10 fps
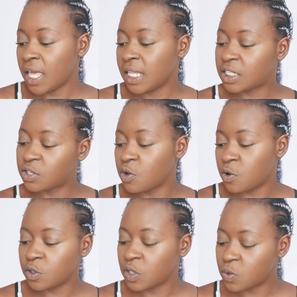it's
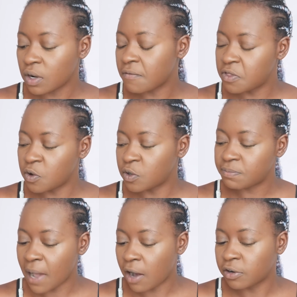one of those
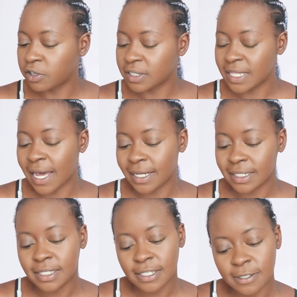powders that
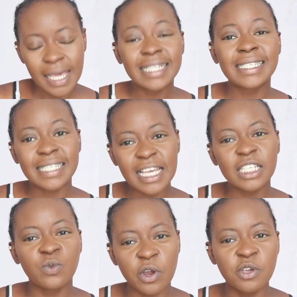it
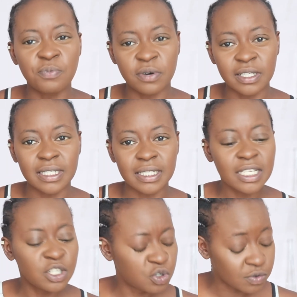stays where you put it.
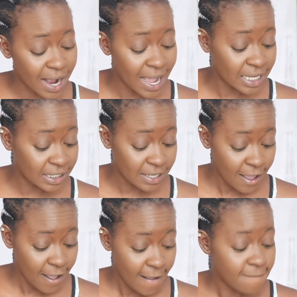It dries
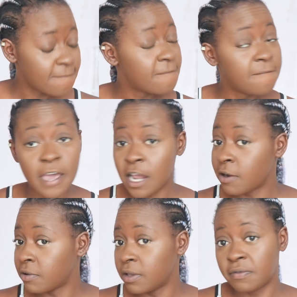
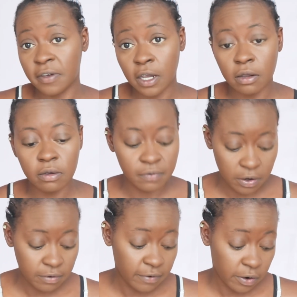very, very,
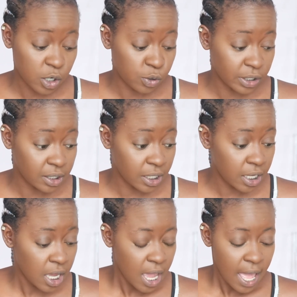very, very quickly,
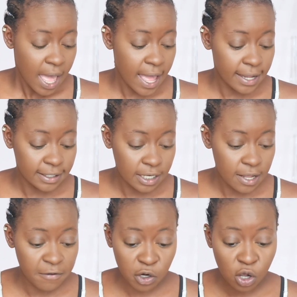and
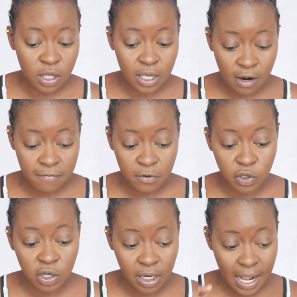if you're not careful,
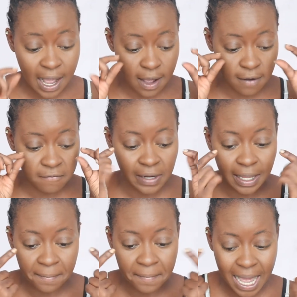you're gonna have
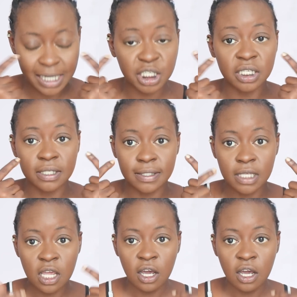like patches